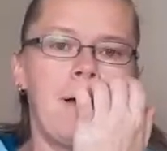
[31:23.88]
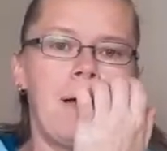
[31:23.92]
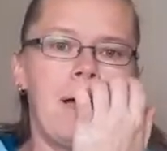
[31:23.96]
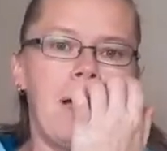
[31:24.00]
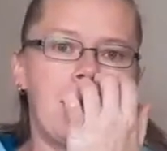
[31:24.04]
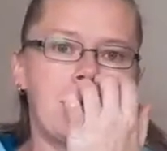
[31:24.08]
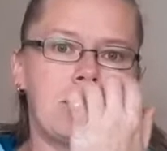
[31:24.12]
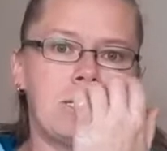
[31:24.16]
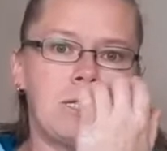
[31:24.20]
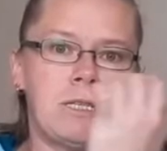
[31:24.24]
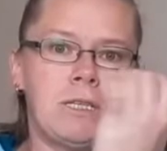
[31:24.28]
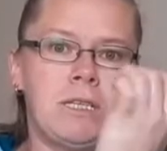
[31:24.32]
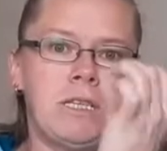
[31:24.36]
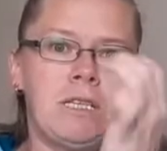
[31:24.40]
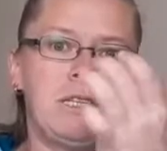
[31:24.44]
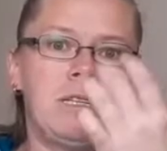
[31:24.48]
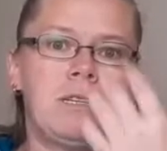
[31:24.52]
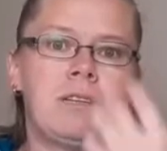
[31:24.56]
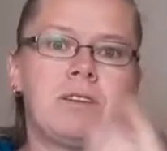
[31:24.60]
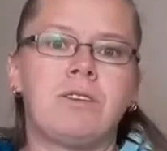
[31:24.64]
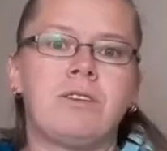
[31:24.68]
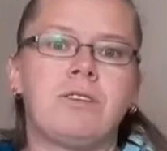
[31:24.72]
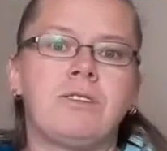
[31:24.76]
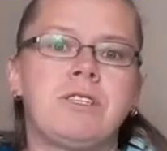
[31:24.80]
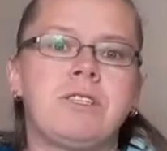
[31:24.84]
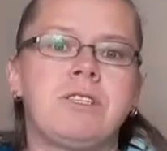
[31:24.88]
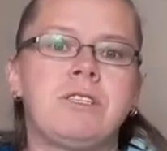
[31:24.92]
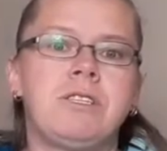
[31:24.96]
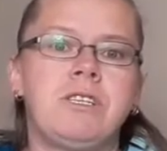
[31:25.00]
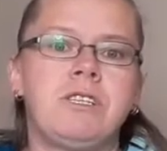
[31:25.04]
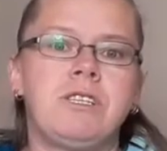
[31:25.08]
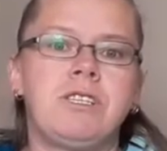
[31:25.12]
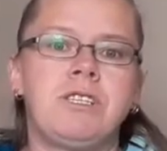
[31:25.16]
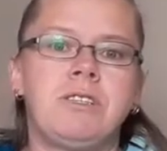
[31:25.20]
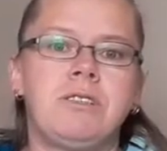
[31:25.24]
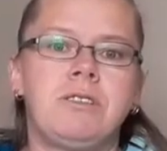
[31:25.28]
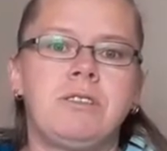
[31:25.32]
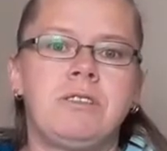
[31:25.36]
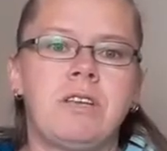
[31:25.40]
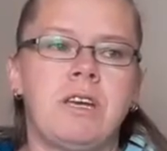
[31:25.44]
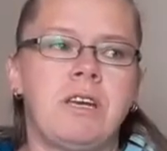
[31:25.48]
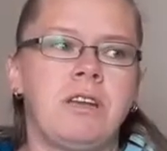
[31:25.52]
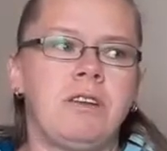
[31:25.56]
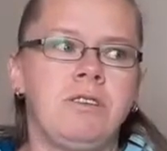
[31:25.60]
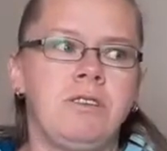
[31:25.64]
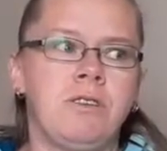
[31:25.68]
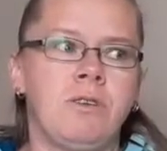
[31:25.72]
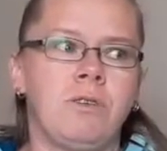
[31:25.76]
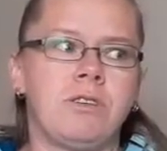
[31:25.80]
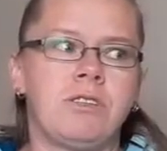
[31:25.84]
actually cross stitches
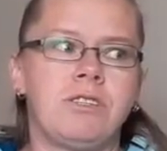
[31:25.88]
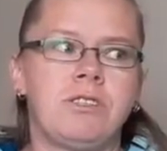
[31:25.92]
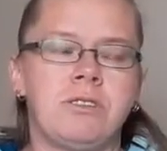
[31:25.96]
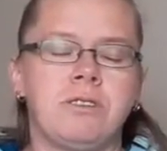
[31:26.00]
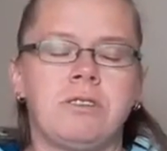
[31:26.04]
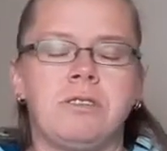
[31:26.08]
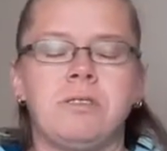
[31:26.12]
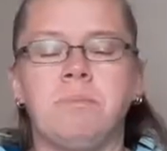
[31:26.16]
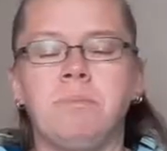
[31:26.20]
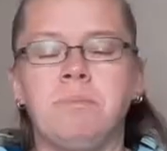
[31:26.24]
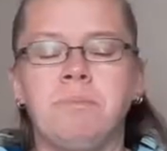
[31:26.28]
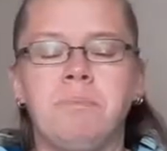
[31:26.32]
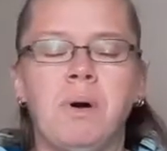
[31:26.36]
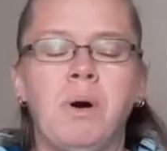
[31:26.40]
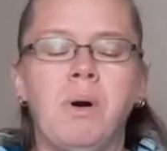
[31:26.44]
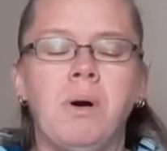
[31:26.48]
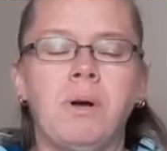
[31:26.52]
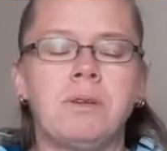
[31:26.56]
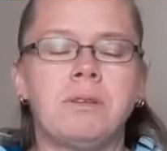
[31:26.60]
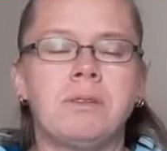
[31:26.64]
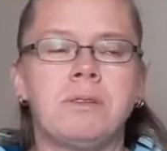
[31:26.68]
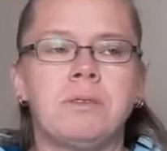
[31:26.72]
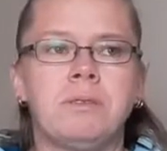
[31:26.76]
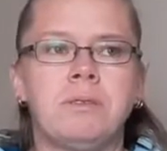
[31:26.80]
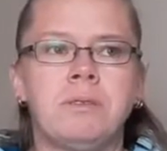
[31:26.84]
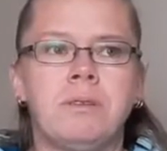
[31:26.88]
and not just a bot